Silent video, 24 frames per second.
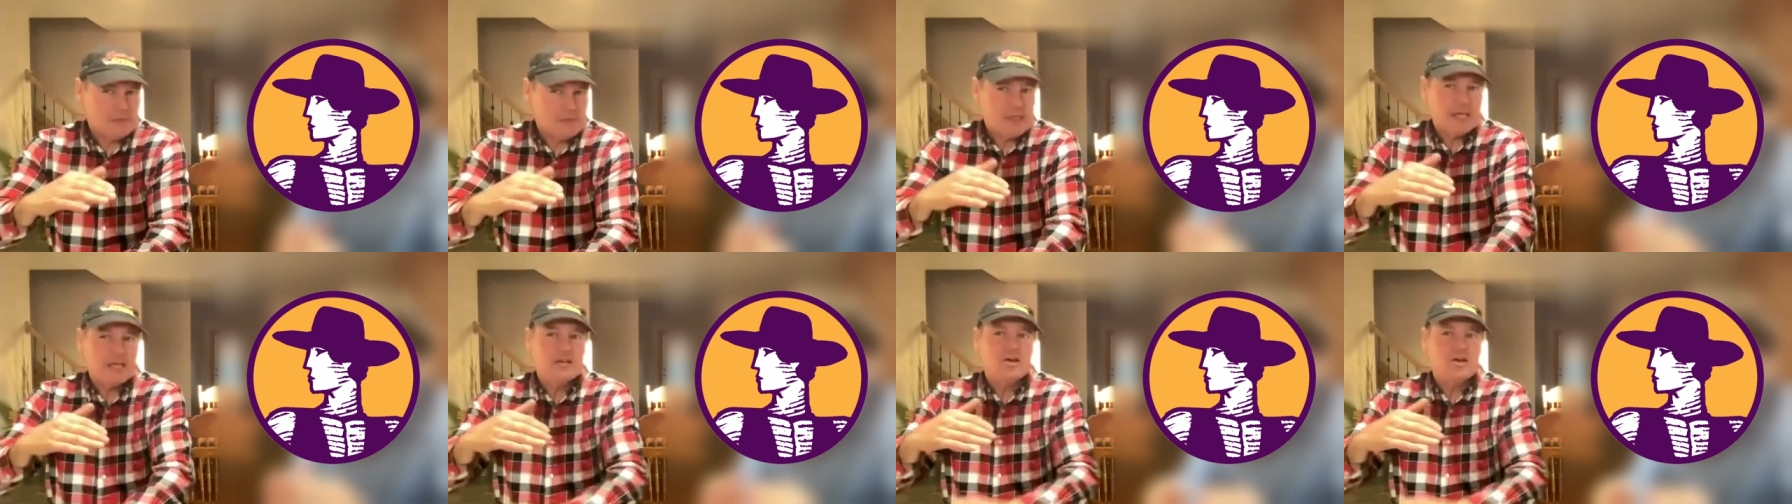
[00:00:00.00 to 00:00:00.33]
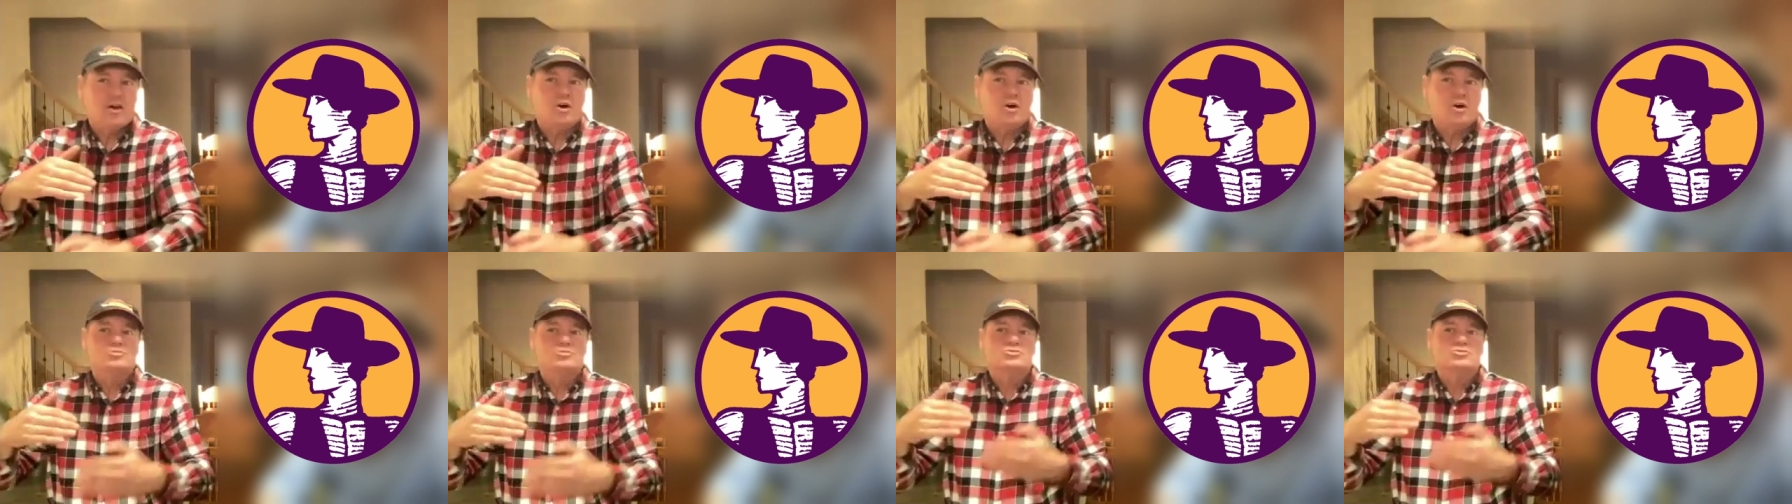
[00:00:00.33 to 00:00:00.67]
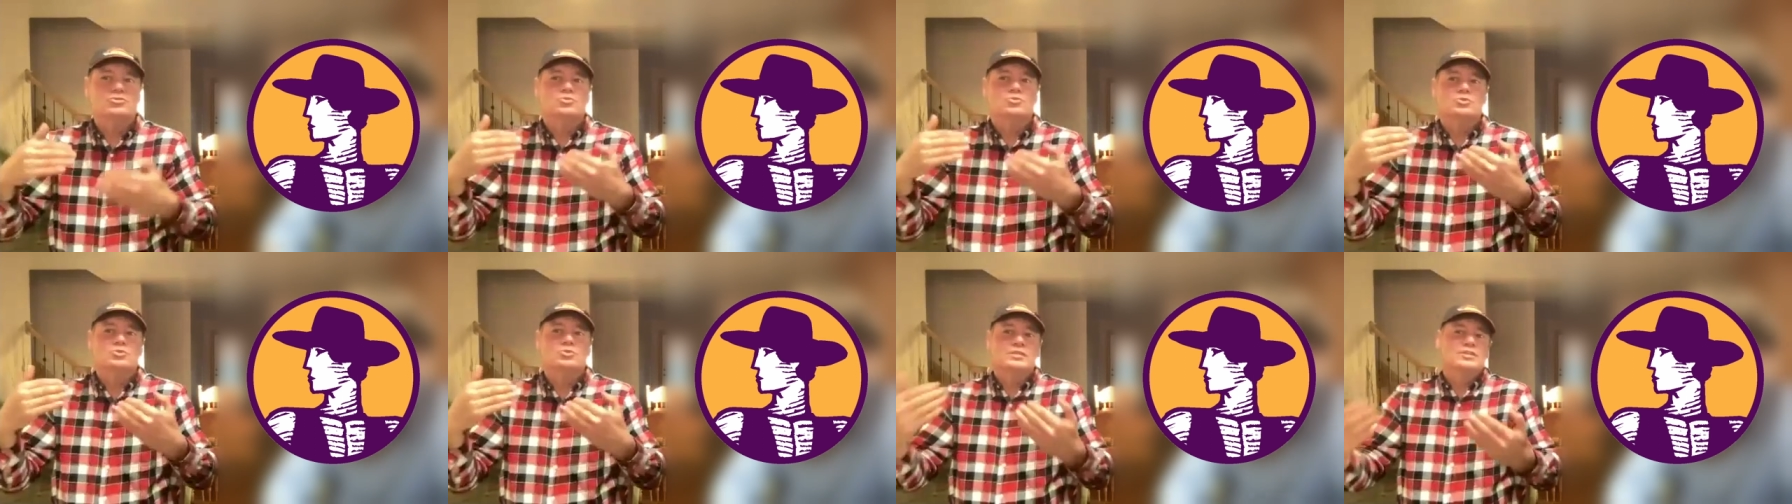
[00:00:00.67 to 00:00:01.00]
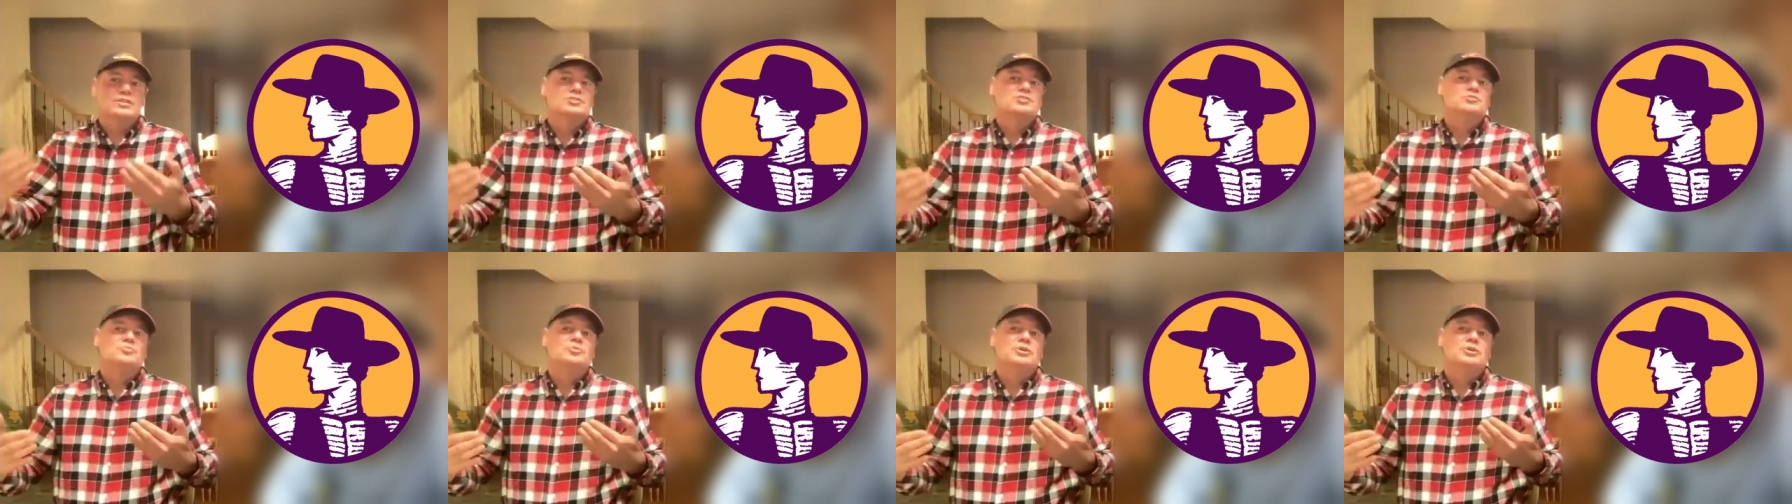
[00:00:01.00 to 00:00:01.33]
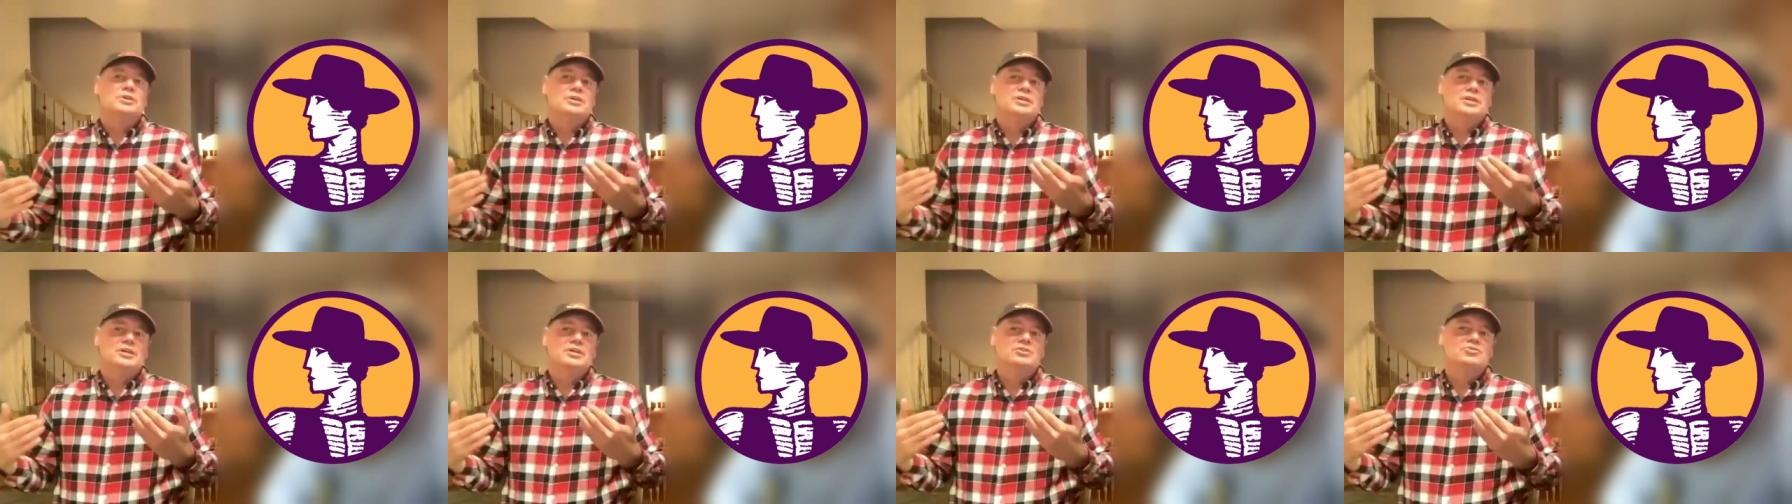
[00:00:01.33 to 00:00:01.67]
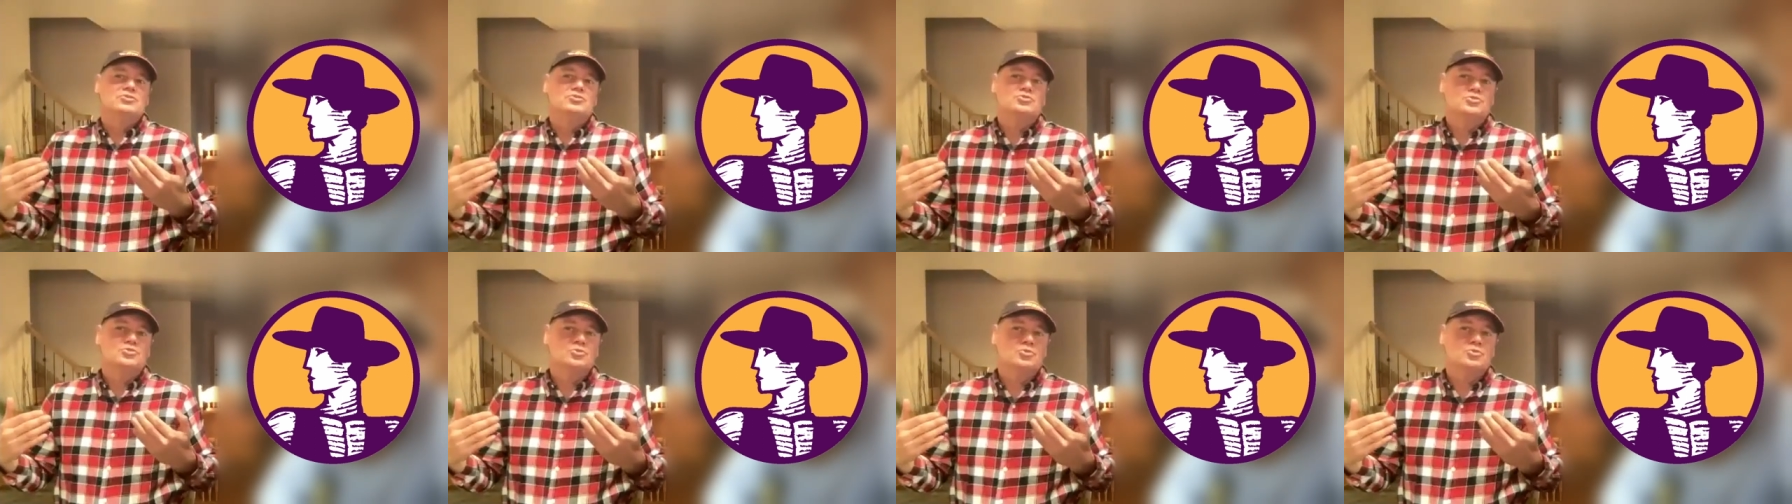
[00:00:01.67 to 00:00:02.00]
But that also leads me
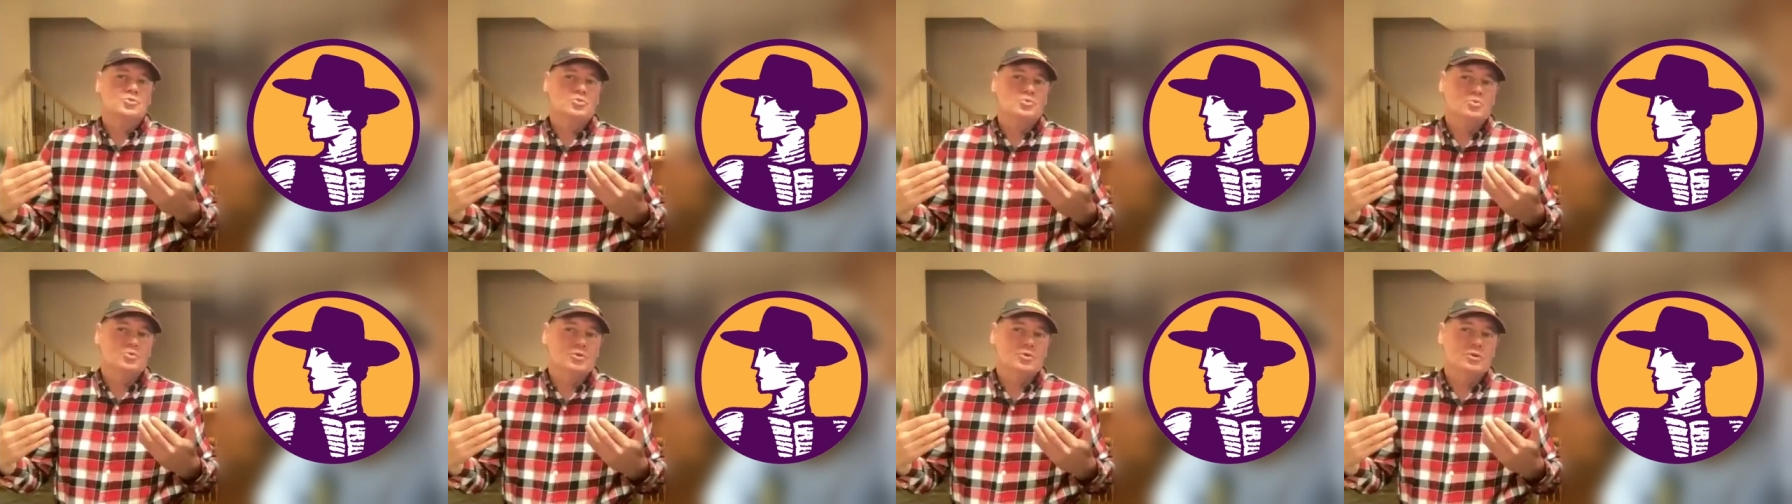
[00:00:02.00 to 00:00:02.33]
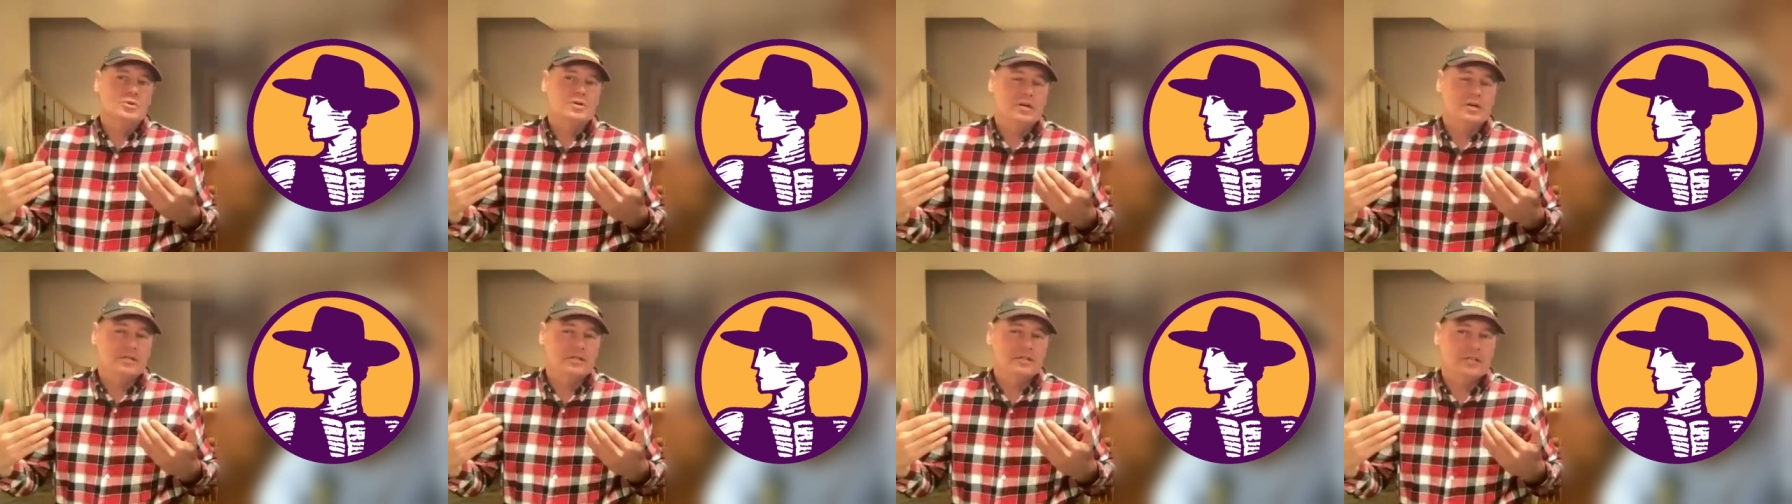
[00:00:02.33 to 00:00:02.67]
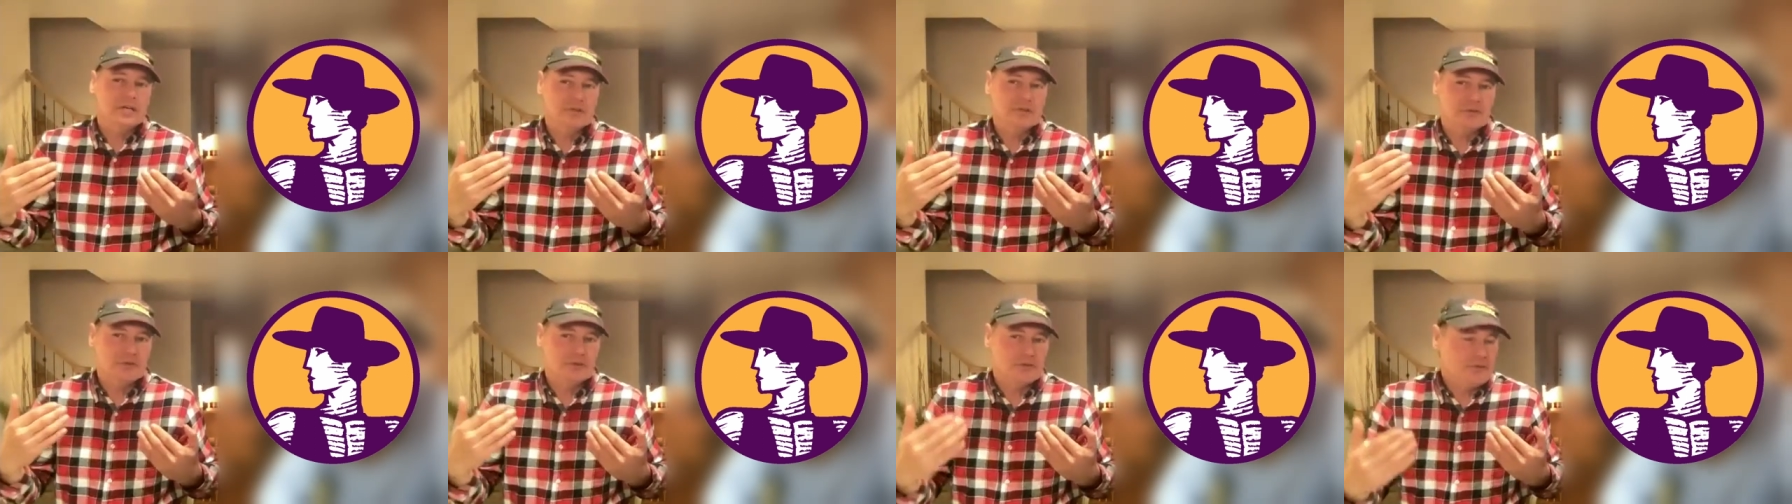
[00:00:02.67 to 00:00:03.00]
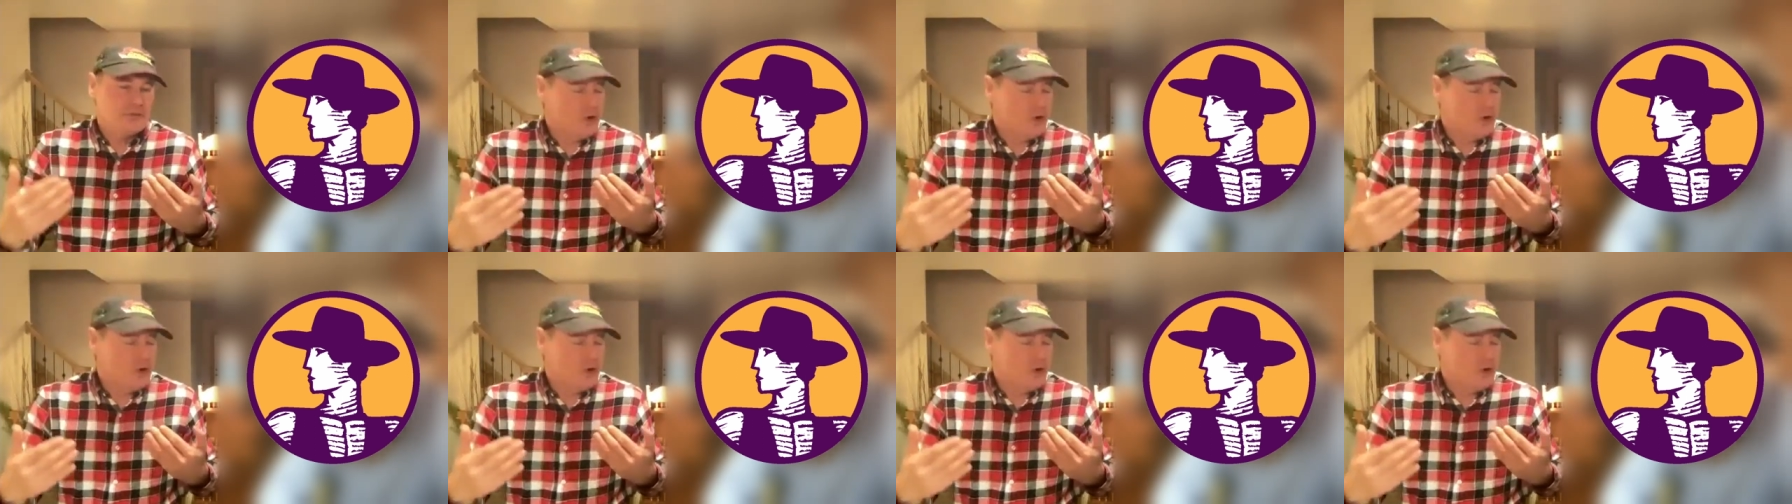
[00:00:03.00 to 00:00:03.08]
into another